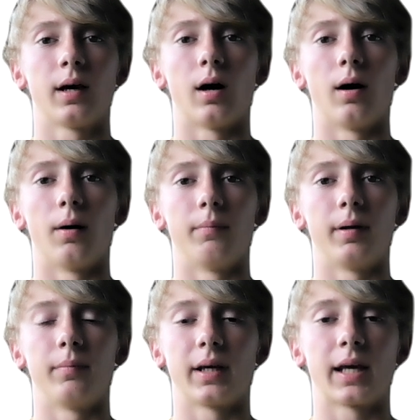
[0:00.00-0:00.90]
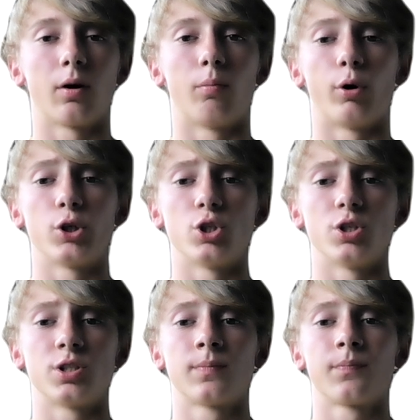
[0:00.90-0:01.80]
and Mikal
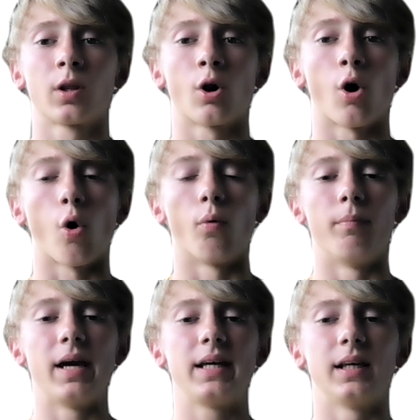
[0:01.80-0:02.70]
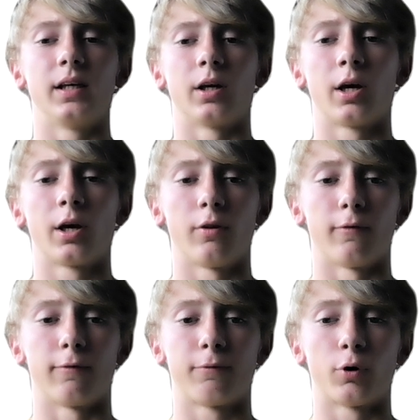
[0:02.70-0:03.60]
Bridges all making their
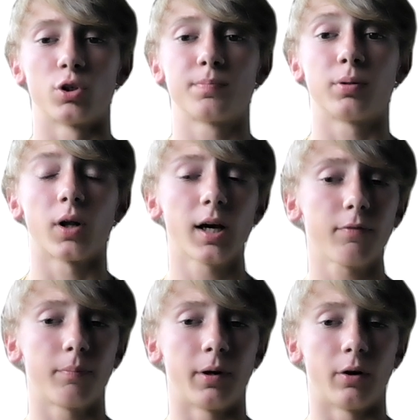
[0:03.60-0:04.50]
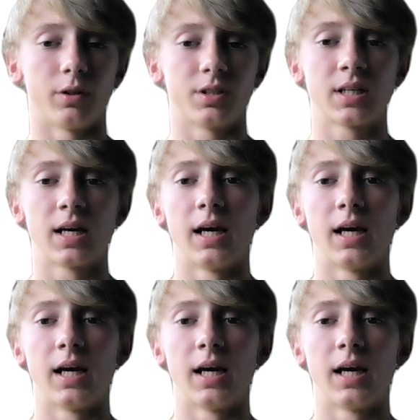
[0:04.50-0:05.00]
first playoff appearance